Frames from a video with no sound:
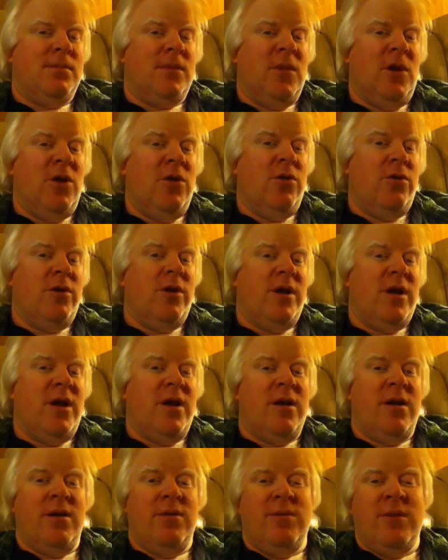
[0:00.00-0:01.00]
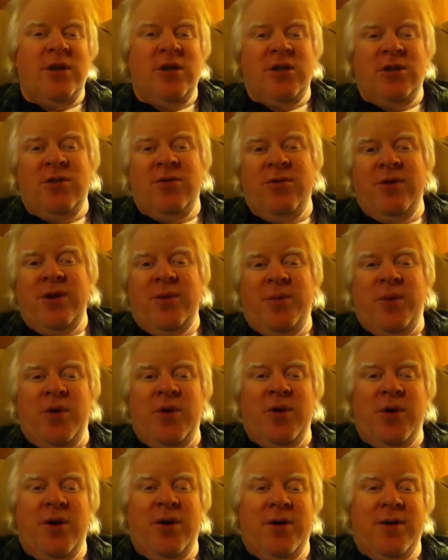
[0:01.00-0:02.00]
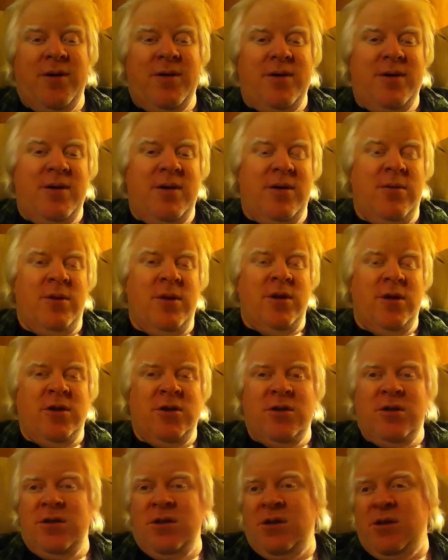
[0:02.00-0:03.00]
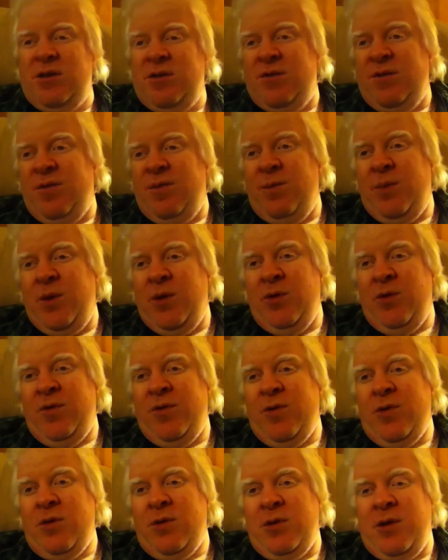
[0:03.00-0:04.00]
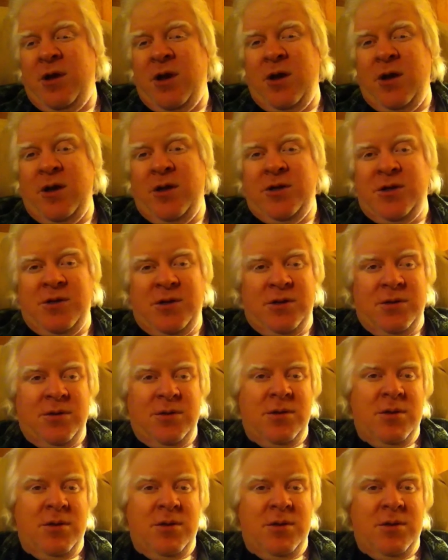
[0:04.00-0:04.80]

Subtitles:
other than that, not much to report. I mean, it's beautiful, nice.